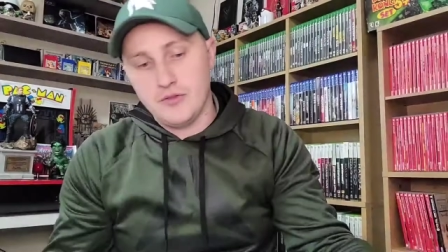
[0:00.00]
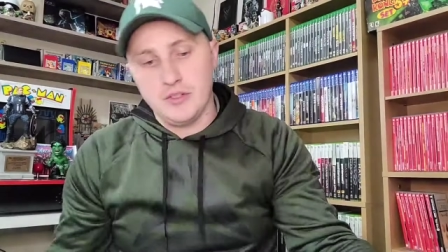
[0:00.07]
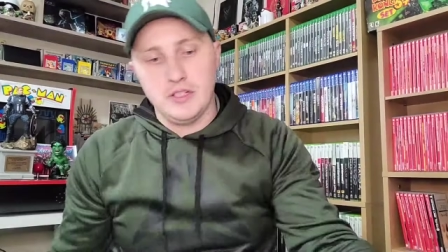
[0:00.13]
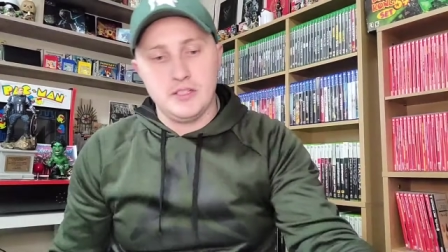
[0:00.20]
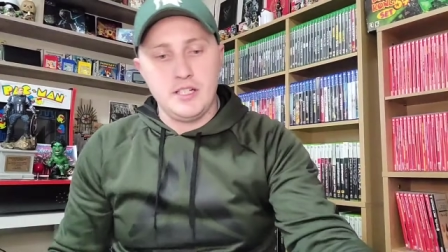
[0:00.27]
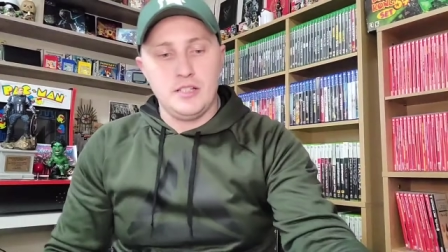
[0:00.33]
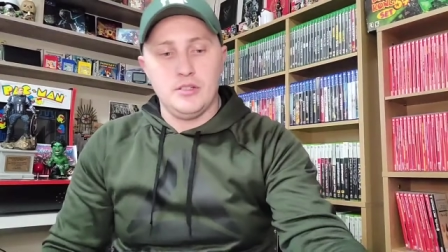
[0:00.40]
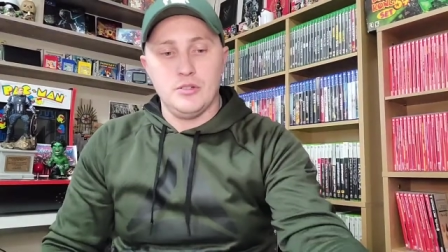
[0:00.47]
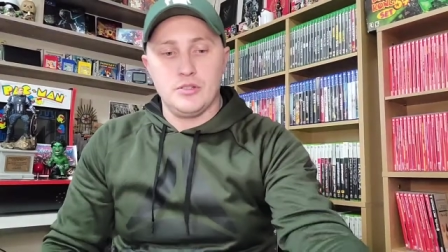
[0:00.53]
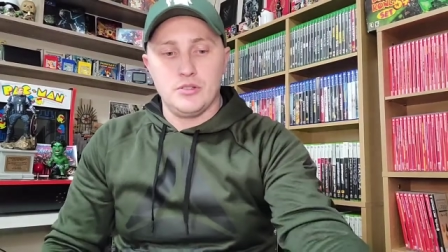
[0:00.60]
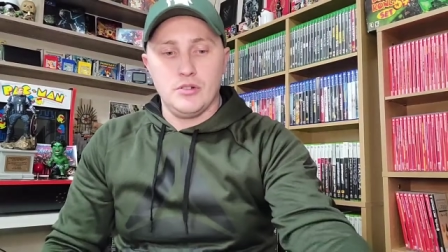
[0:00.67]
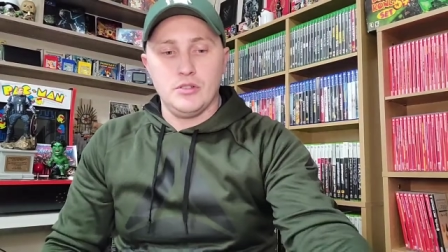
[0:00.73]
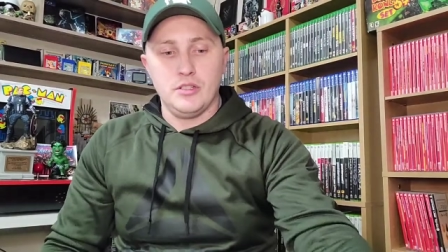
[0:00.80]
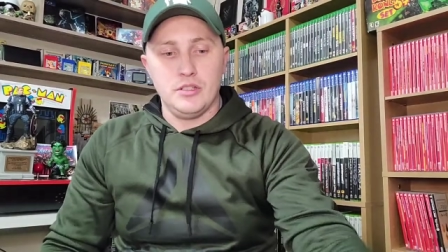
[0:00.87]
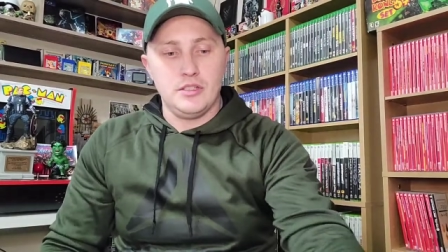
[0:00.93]
for Nintendo,
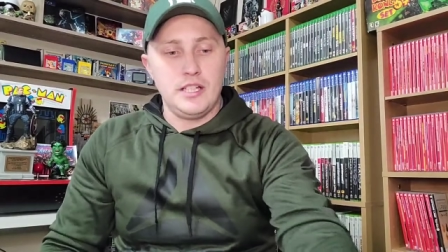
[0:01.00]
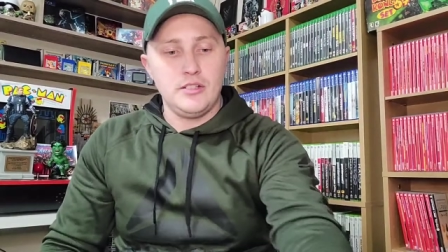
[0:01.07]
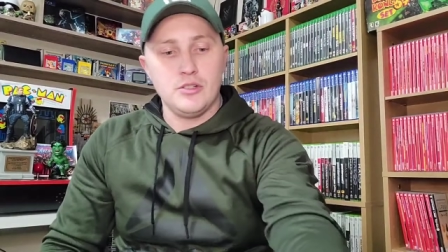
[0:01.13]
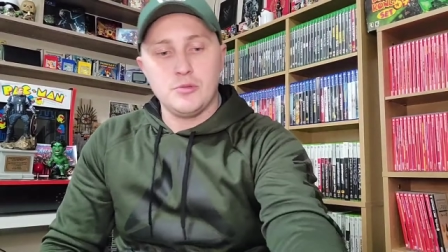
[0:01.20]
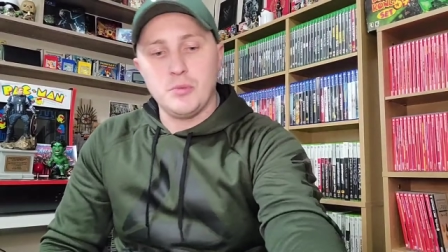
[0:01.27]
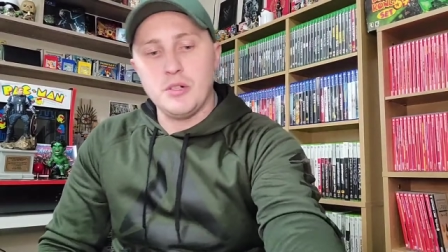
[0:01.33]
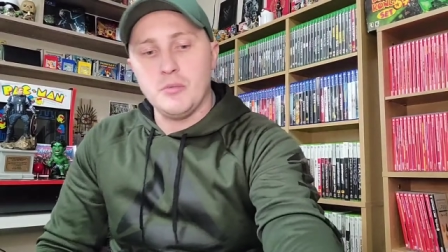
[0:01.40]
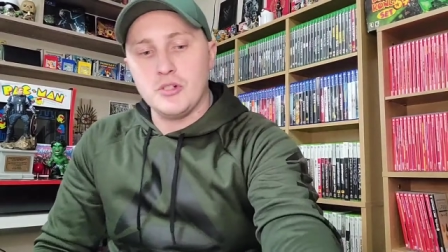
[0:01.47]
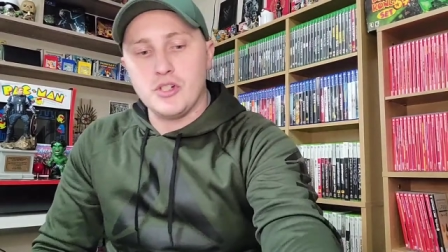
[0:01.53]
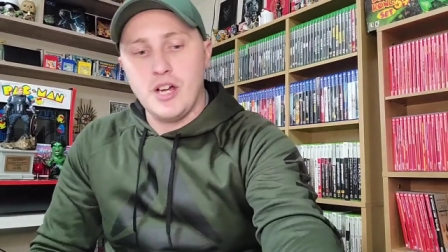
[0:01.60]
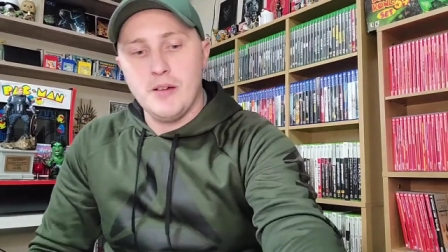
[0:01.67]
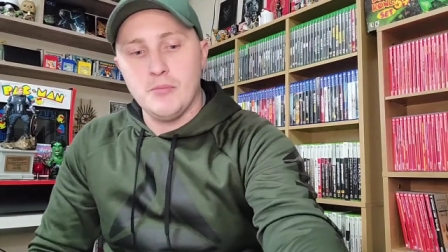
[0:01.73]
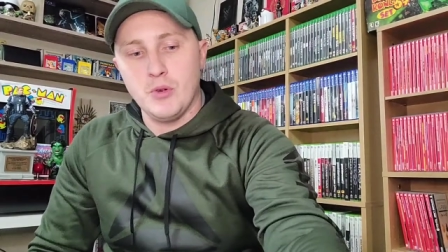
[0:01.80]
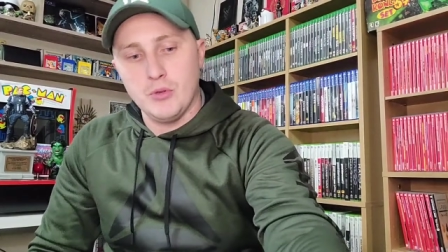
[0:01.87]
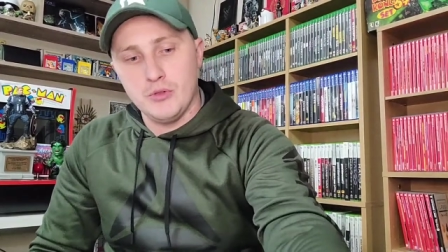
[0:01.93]
so Nintendo's pretty much
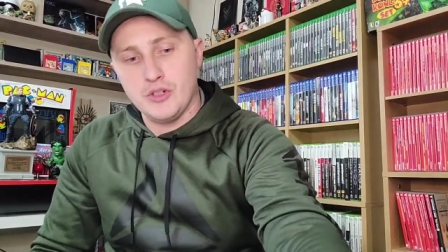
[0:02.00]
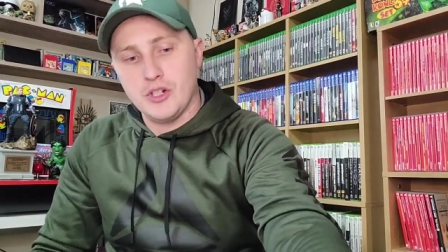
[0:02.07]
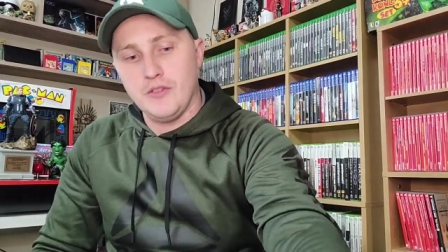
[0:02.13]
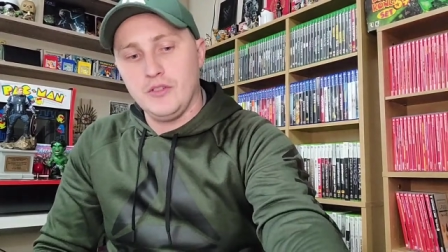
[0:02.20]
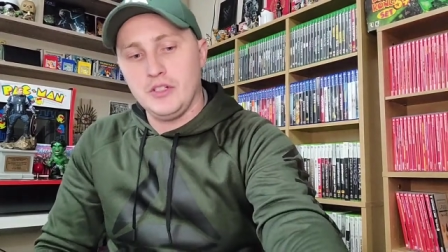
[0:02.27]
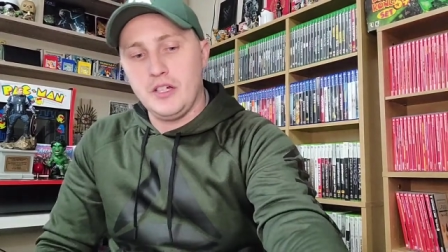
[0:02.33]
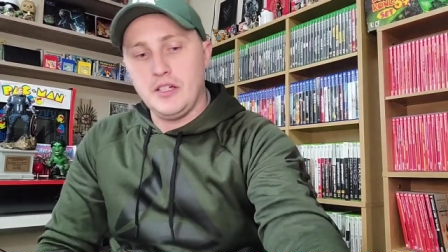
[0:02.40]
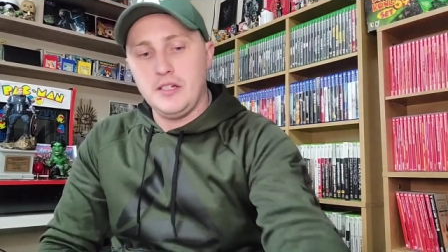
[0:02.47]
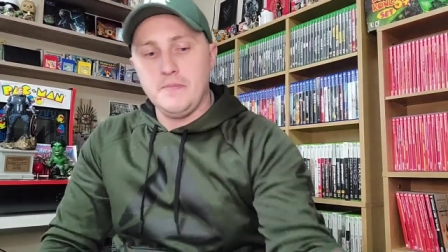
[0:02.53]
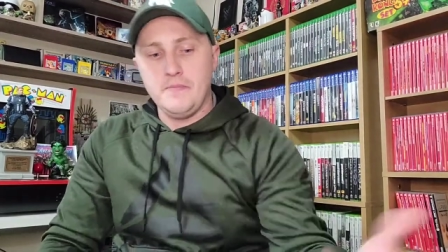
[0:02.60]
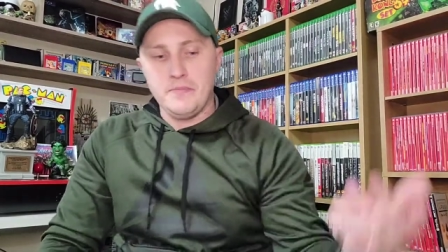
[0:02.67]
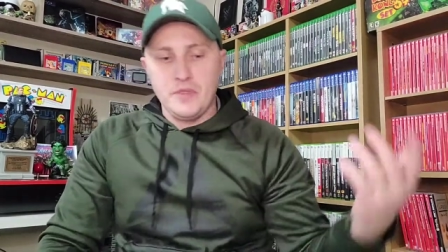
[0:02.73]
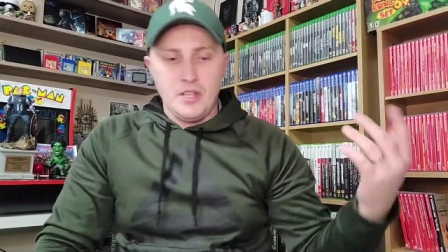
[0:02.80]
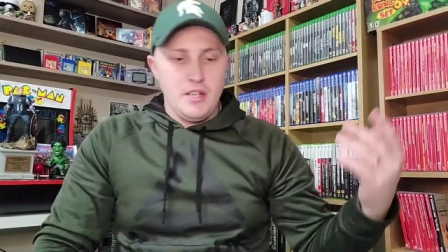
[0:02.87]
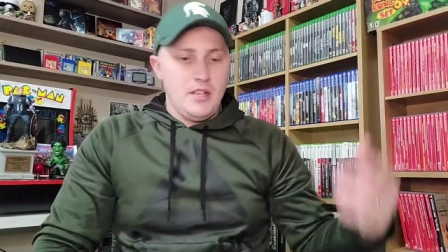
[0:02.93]
on board with Shovel Knight.
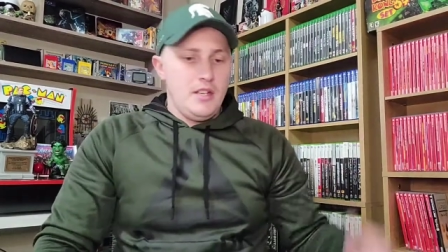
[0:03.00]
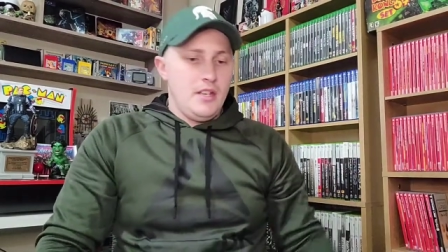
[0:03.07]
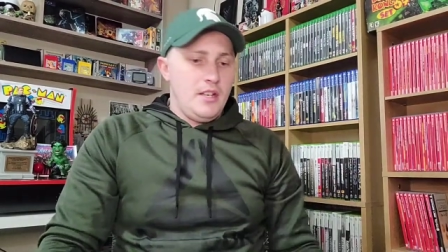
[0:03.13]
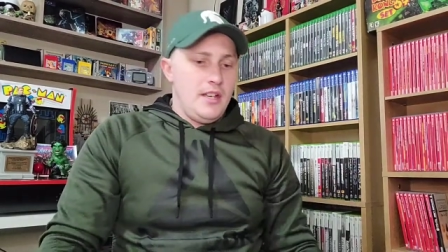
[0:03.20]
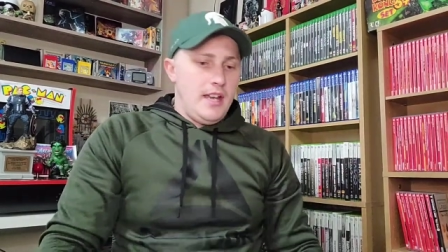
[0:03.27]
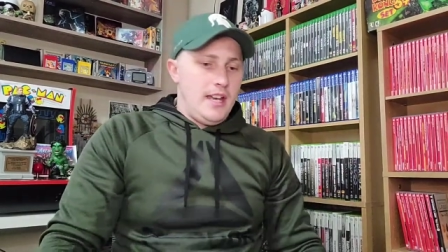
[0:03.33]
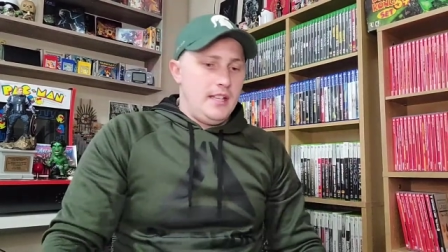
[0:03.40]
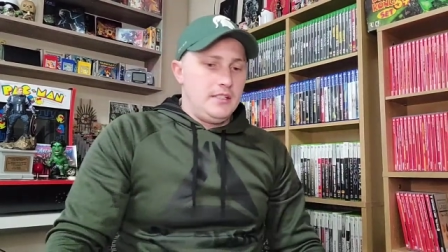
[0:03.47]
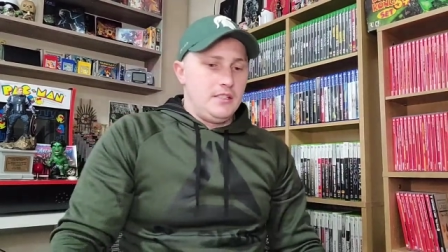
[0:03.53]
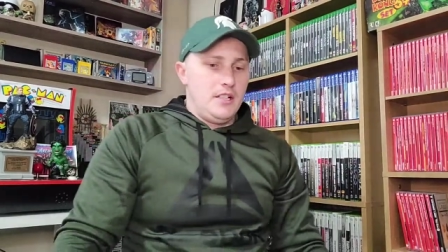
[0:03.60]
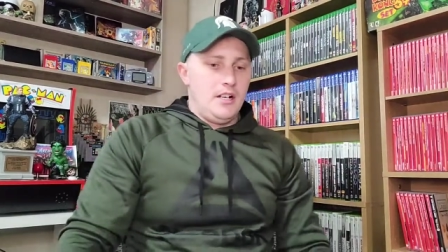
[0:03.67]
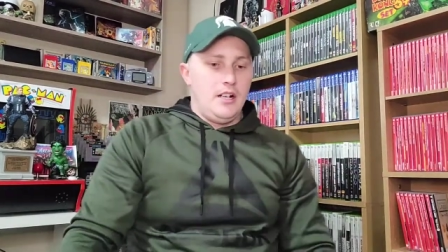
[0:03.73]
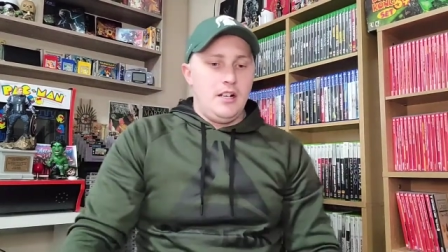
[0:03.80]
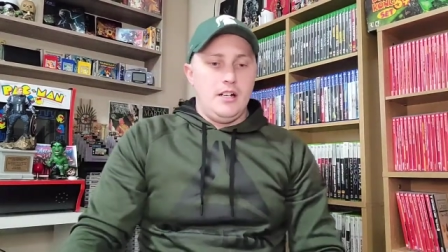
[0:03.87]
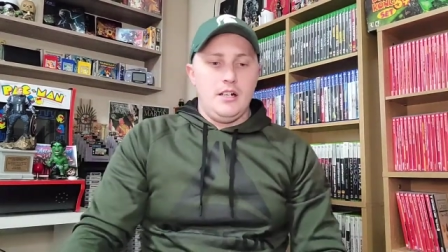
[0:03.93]
And
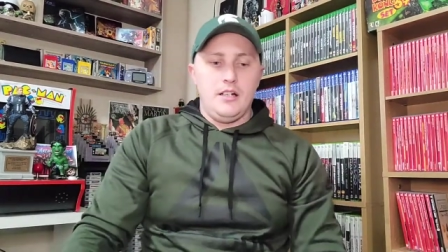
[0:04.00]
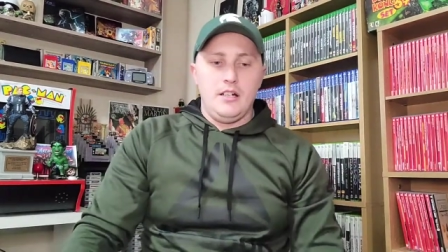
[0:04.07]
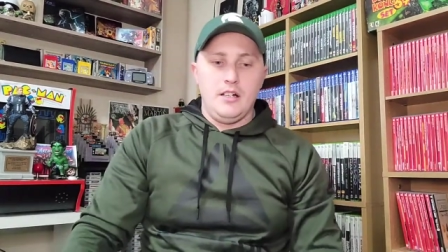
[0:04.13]
uh,